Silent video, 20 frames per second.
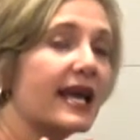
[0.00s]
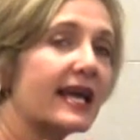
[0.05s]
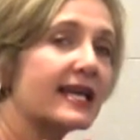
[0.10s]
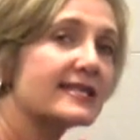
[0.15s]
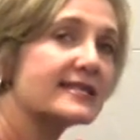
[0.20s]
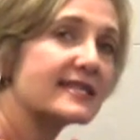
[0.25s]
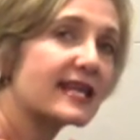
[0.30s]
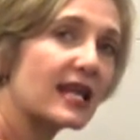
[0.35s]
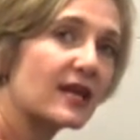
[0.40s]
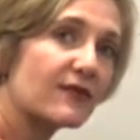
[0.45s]

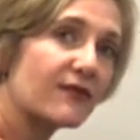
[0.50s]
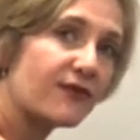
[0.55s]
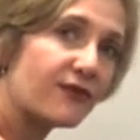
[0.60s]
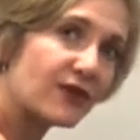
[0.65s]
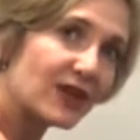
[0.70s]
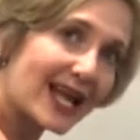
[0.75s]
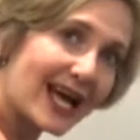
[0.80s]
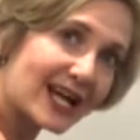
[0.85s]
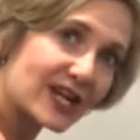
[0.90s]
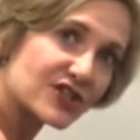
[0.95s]
Instead of
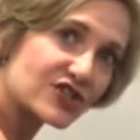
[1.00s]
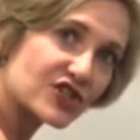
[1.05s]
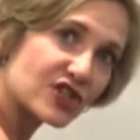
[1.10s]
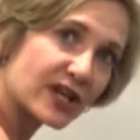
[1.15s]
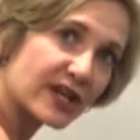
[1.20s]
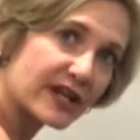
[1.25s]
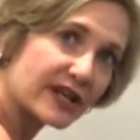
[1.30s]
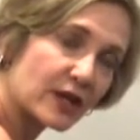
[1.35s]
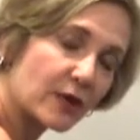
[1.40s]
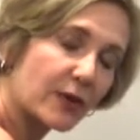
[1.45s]

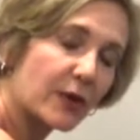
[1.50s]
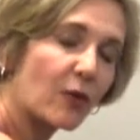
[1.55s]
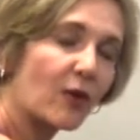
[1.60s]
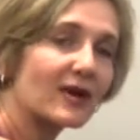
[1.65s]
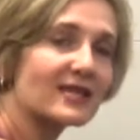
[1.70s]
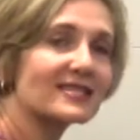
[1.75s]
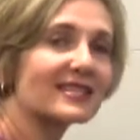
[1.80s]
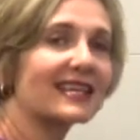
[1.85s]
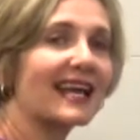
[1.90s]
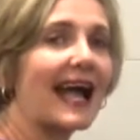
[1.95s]
flexion, we
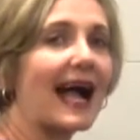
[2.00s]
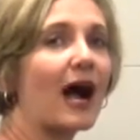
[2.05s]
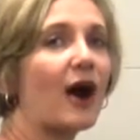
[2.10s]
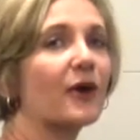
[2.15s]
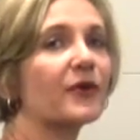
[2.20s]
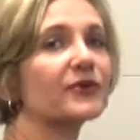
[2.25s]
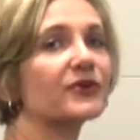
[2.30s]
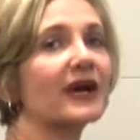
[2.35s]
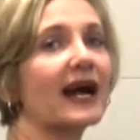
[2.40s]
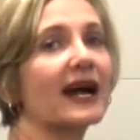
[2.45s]
want to
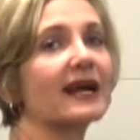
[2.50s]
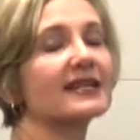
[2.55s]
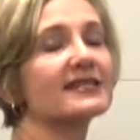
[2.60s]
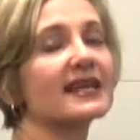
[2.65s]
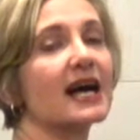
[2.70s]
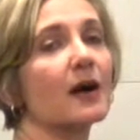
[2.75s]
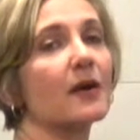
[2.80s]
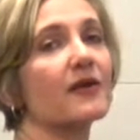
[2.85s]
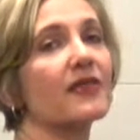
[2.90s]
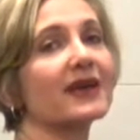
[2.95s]
counteract
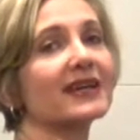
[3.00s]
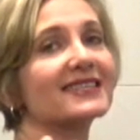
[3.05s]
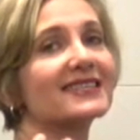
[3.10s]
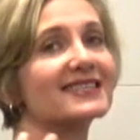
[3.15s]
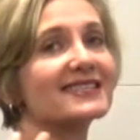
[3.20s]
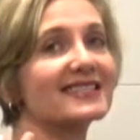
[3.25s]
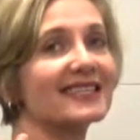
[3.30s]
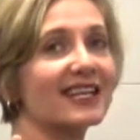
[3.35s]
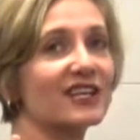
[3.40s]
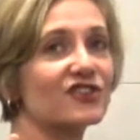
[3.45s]
that with
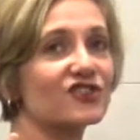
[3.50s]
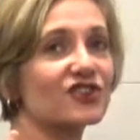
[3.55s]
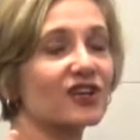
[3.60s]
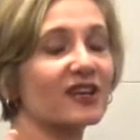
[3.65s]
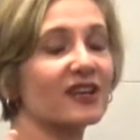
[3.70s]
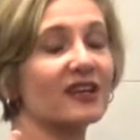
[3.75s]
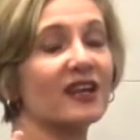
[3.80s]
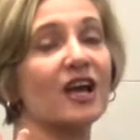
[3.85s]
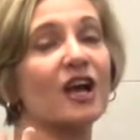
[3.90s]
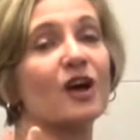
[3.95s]

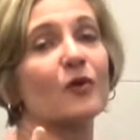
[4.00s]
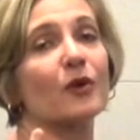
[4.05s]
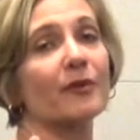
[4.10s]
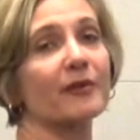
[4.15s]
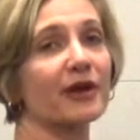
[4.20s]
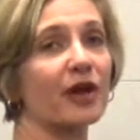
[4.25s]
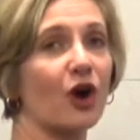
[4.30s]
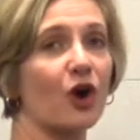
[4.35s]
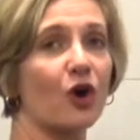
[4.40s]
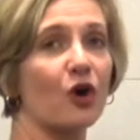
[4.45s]
extension, where
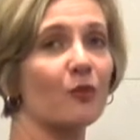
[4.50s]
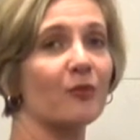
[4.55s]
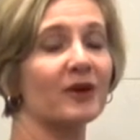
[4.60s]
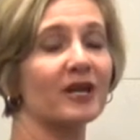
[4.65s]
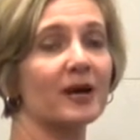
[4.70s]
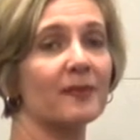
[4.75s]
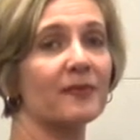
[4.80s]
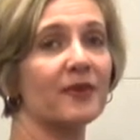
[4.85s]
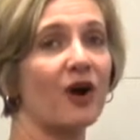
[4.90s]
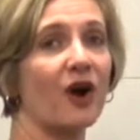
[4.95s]
we open
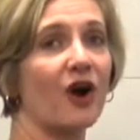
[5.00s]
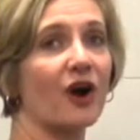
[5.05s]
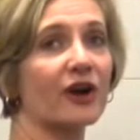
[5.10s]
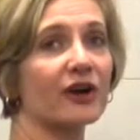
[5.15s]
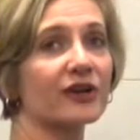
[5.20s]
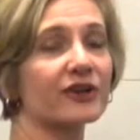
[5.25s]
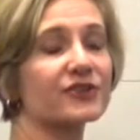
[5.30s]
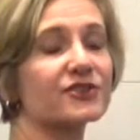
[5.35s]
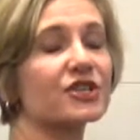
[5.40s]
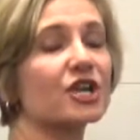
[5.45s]
up the
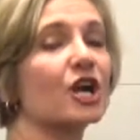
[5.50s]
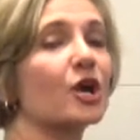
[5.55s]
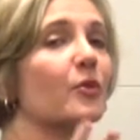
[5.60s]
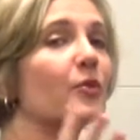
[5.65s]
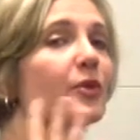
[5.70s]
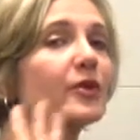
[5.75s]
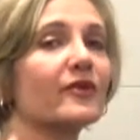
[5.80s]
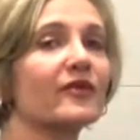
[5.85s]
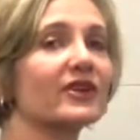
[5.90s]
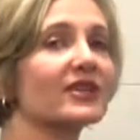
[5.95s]
heart,
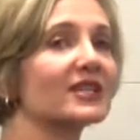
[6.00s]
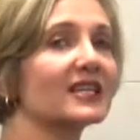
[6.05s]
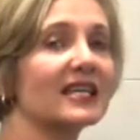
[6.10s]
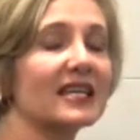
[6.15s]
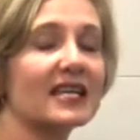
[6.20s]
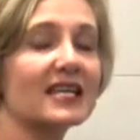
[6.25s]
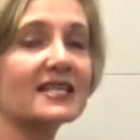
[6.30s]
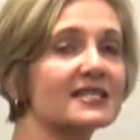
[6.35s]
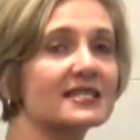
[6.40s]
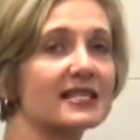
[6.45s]
we
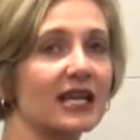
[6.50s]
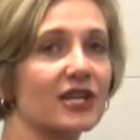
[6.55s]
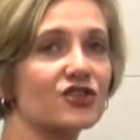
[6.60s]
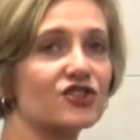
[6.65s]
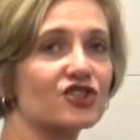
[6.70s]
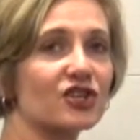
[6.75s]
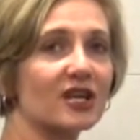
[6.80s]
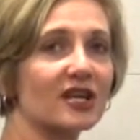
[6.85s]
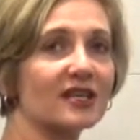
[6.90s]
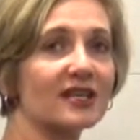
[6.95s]
release
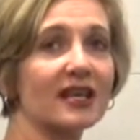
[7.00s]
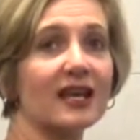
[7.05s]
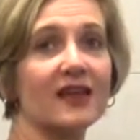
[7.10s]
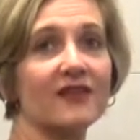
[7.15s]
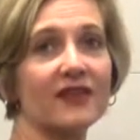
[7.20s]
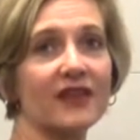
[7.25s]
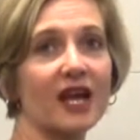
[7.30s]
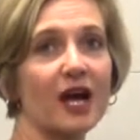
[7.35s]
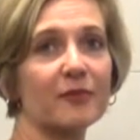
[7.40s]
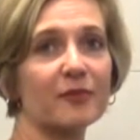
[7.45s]
tension in
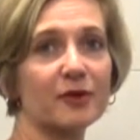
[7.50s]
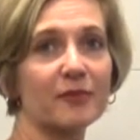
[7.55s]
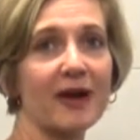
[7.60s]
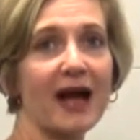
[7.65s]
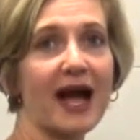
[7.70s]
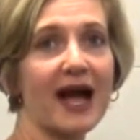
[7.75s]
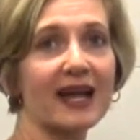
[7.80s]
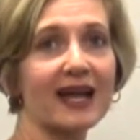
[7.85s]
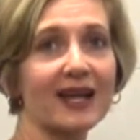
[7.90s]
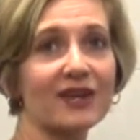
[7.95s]
the upper
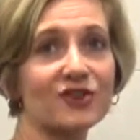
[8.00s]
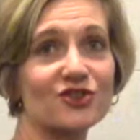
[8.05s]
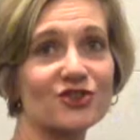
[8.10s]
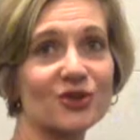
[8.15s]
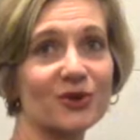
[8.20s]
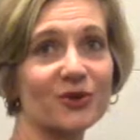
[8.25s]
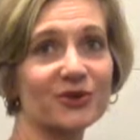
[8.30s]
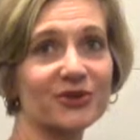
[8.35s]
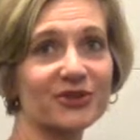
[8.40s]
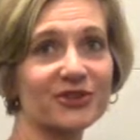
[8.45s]
back and
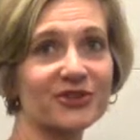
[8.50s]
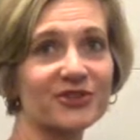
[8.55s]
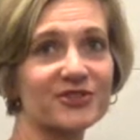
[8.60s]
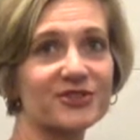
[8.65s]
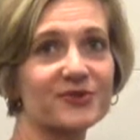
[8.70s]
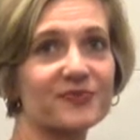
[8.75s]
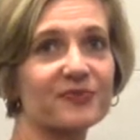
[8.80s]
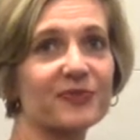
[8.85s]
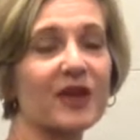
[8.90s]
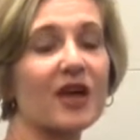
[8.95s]

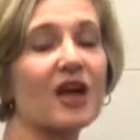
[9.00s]
shoulders.